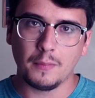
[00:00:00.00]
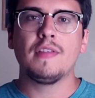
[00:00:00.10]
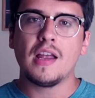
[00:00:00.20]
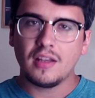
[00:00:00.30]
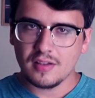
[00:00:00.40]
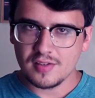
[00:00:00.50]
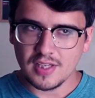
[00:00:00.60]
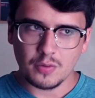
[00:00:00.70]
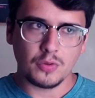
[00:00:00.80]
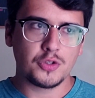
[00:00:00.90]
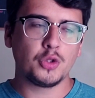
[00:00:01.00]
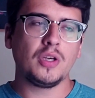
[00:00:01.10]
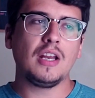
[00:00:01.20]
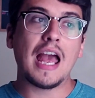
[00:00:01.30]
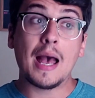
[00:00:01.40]
That is, they will
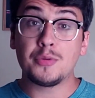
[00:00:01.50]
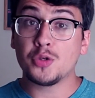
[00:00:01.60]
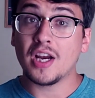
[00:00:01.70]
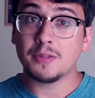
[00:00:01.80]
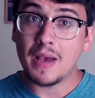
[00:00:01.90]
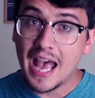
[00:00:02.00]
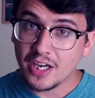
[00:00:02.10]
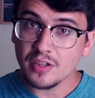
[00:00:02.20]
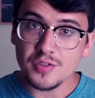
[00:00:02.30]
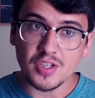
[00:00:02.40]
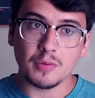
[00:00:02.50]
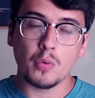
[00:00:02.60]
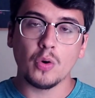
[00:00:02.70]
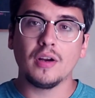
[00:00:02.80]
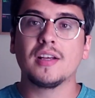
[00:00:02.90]
treat abstract patterns in a
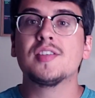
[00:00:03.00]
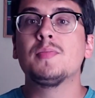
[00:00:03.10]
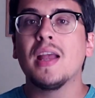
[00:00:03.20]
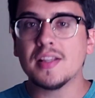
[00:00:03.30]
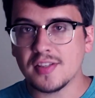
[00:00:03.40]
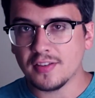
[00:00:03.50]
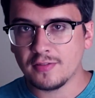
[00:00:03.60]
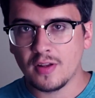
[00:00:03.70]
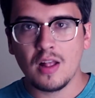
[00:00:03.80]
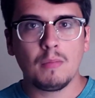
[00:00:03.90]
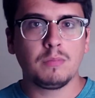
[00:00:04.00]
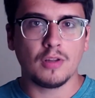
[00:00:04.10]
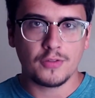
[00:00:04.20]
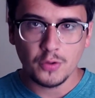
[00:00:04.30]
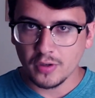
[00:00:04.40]
more expansive,
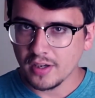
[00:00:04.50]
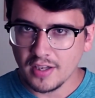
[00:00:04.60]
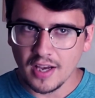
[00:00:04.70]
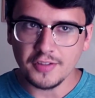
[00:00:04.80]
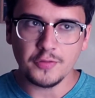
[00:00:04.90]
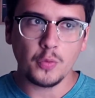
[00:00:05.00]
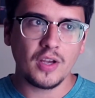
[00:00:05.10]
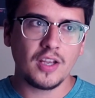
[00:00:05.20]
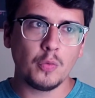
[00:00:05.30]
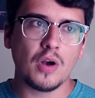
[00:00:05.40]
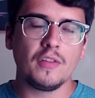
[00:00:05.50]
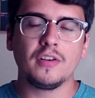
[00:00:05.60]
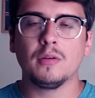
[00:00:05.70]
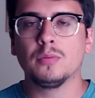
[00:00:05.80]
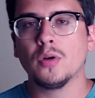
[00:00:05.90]
plethoric kind of way, while
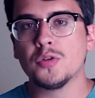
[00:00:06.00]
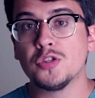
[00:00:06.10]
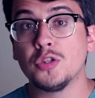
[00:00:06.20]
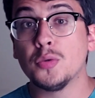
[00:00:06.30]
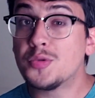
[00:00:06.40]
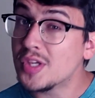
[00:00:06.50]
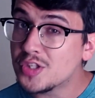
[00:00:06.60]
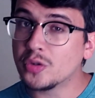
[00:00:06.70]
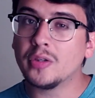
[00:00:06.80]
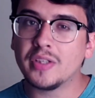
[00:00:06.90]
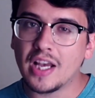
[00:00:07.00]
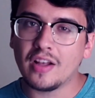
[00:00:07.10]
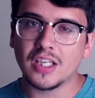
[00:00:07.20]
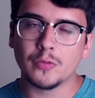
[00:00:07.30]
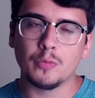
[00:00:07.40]
their approach to sensory
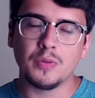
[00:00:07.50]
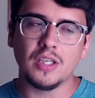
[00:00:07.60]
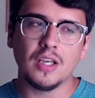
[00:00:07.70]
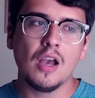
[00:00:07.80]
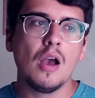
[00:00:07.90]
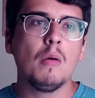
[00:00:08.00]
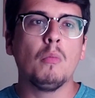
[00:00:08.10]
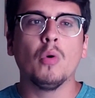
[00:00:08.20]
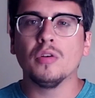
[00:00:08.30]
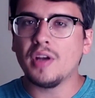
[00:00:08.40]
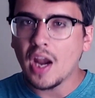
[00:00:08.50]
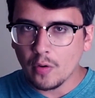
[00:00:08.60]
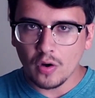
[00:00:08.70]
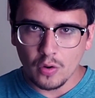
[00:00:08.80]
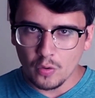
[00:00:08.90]
reality will be more
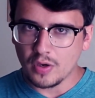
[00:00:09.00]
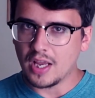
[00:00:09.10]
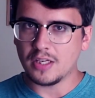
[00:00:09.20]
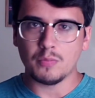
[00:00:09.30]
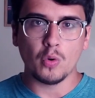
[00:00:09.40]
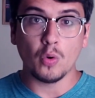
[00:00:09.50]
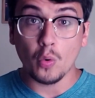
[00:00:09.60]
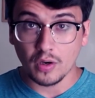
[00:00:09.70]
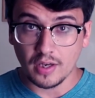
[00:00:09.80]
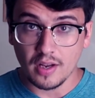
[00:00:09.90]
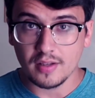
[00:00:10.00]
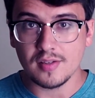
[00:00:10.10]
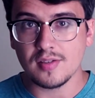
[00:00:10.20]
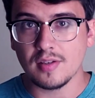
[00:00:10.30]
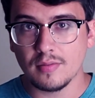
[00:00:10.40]
narrowed, and more
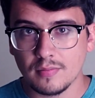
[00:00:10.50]
organized.